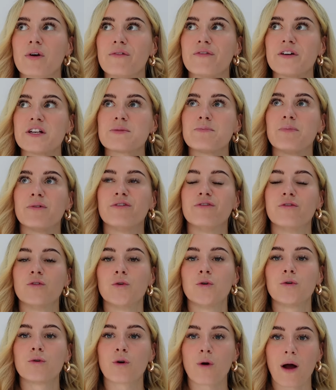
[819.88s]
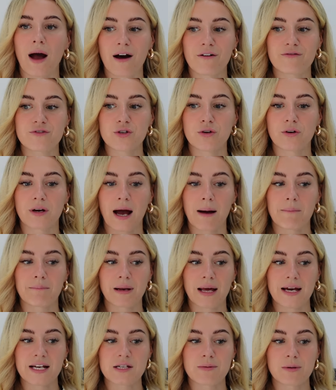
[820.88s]
if it's before or after your camp
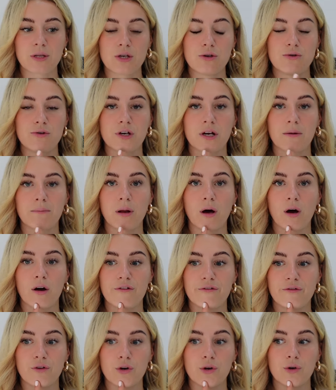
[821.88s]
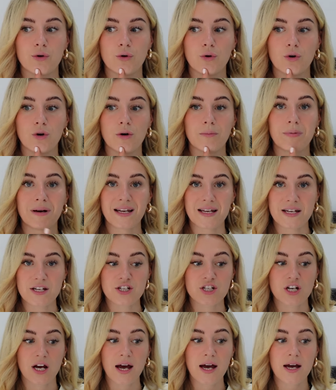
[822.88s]
placement that you can apply for your police
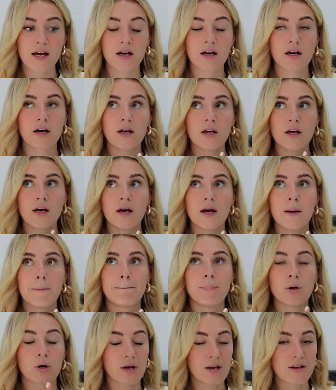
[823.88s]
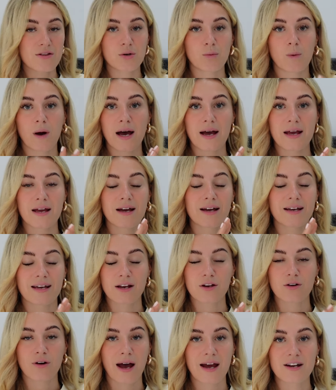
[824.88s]
check. But either way,
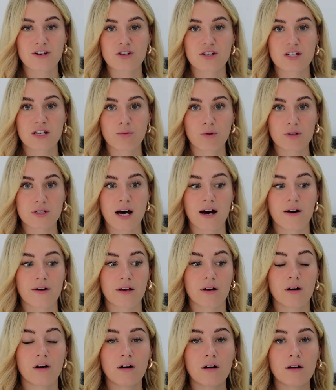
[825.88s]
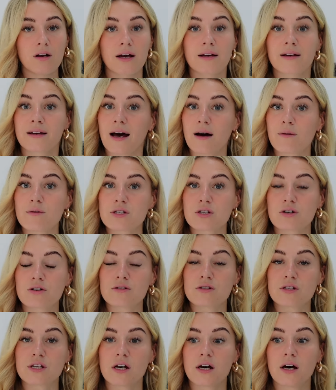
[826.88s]
again, your agency will tell you, oh, like now is
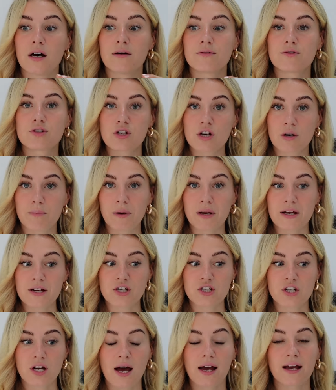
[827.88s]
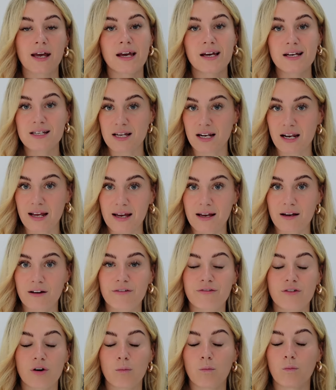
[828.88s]
good to do your police check. Here's a link
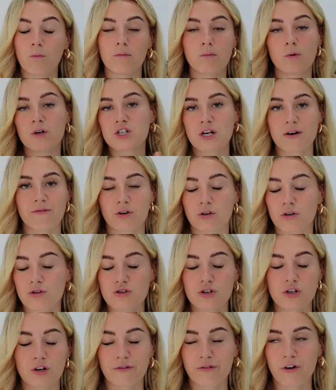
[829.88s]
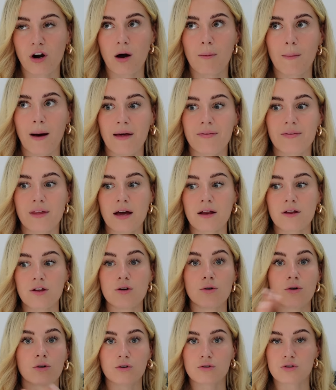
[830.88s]
from whichever country you're from, and then
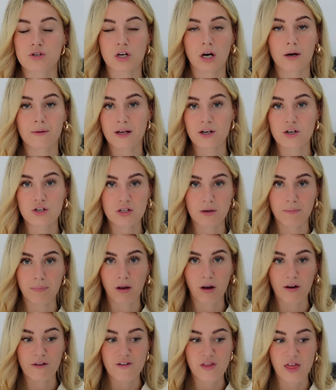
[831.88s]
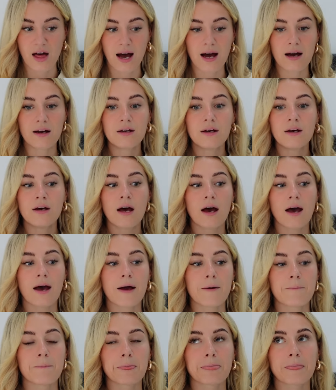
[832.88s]
you're good to go, and then just apply for that.
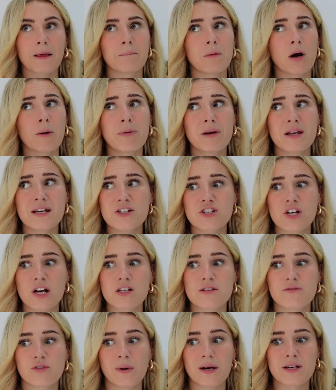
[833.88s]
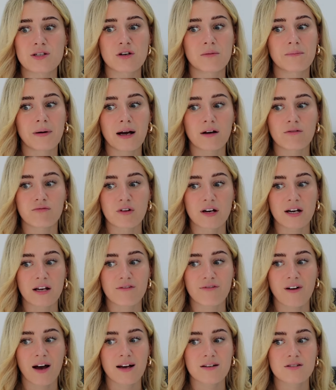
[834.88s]
Um, my police checks have always come back really
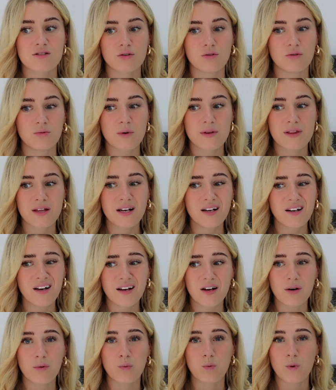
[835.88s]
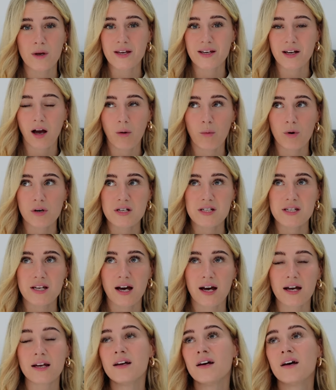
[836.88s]
fast, or within like a week, I want to
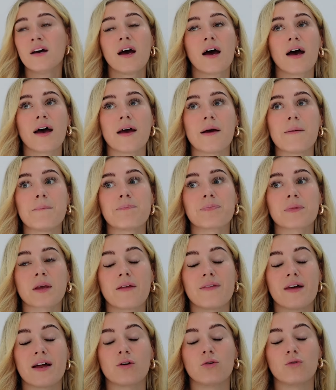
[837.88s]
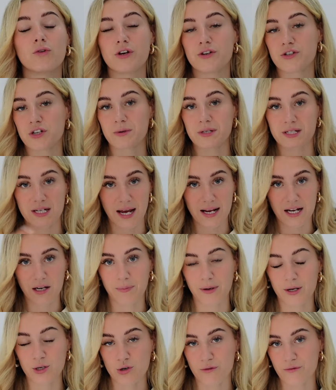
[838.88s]
say. Um, and then all you do is take a
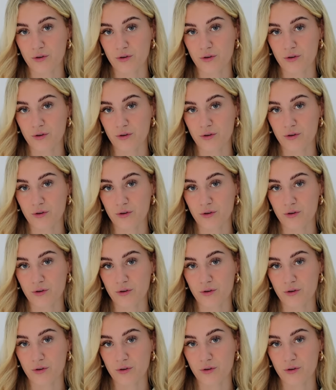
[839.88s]
picture